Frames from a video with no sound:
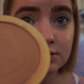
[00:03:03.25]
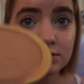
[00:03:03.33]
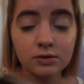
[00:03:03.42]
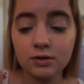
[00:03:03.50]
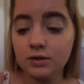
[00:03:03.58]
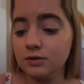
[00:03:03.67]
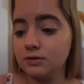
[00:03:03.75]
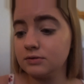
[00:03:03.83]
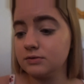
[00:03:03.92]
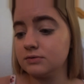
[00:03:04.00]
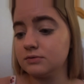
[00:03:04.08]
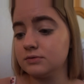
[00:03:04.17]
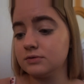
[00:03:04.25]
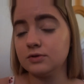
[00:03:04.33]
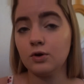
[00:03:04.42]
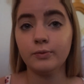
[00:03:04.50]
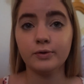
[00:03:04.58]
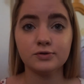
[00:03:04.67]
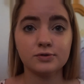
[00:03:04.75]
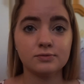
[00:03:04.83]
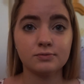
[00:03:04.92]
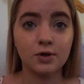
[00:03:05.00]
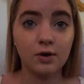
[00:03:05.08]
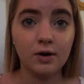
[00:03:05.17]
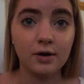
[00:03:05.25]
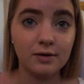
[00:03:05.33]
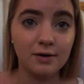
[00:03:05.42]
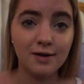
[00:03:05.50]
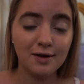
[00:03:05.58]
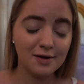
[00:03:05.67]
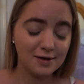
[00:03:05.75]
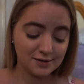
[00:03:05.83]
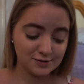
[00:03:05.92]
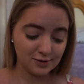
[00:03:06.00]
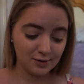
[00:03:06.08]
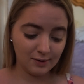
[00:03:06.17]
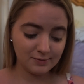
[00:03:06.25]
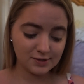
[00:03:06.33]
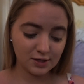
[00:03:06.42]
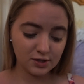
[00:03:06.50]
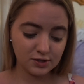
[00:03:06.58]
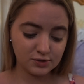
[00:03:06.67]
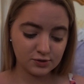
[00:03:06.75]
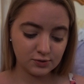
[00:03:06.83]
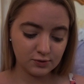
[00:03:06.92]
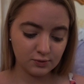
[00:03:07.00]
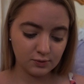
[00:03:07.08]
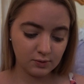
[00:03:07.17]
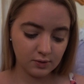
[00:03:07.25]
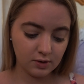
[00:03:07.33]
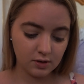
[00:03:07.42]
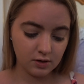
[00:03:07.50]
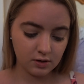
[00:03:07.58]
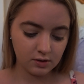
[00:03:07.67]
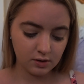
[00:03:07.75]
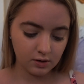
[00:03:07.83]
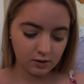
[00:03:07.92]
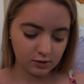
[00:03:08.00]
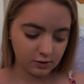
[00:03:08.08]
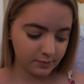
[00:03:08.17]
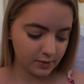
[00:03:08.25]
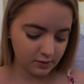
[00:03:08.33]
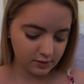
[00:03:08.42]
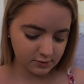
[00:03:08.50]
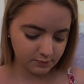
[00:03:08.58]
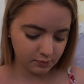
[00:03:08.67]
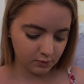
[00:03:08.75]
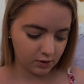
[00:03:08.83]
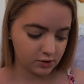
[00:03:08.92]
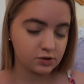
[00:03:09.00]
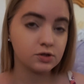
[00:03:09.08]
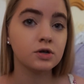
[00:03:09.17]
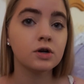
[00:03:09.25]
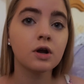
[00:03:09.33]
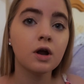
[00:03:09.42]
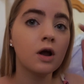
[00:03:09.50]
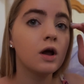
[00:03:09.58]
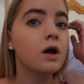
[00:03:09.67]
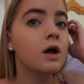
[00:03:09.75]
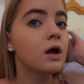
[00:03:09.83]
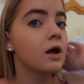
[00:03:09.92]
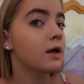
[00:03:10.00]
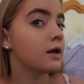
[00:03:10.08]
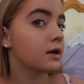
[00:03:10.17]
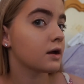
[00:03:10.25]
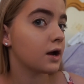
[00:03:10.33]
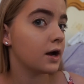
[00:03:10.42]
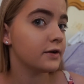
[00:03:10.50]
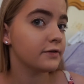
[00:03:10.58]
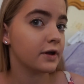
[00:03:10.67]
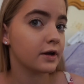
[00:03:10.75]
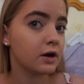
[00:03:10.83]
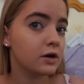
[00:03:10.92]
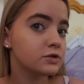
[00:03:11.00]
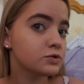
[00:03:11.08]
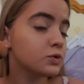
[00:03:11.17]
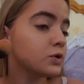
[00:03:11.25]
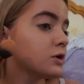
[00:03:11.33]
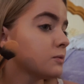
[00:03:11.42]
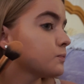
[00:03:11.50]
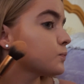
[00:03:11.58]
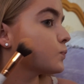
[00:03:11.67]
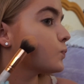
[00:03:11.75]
until it's almost gone. So I'm just gonna do a little bit of this bronzer and kind of like contour.